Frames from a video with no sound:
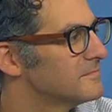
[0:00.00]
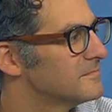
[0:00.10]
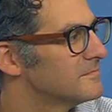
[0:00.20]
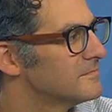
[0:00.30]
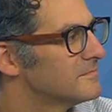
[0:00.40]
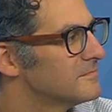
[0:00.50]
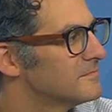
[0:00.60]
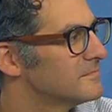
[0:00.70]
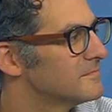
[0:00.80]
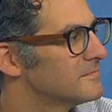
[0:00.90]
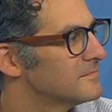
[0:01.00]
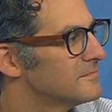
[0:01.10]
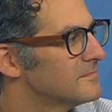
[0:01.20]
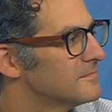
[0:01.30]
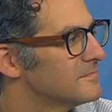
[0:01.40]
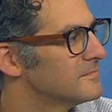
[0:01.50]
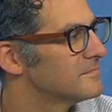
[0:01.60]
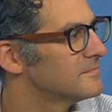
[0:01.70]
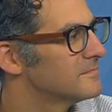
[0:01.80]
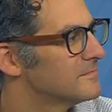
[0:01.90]

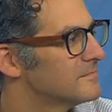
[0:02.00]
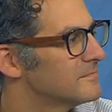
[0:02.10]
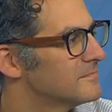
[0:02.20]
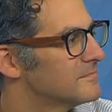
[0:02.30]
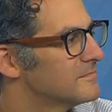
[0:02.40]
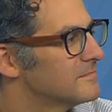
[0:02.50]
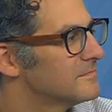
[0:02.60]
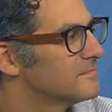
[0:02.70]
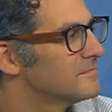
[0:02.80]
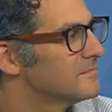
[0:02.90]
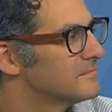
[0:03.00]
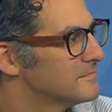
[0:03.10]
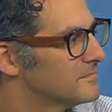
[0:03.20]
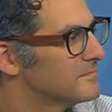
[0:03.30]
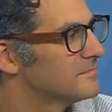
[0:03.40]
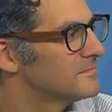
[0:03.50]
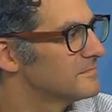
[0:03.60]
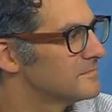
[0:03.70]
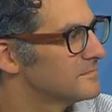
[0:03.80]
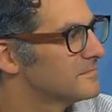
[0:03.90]

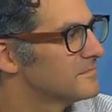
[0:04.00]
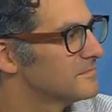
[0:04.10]
(silent)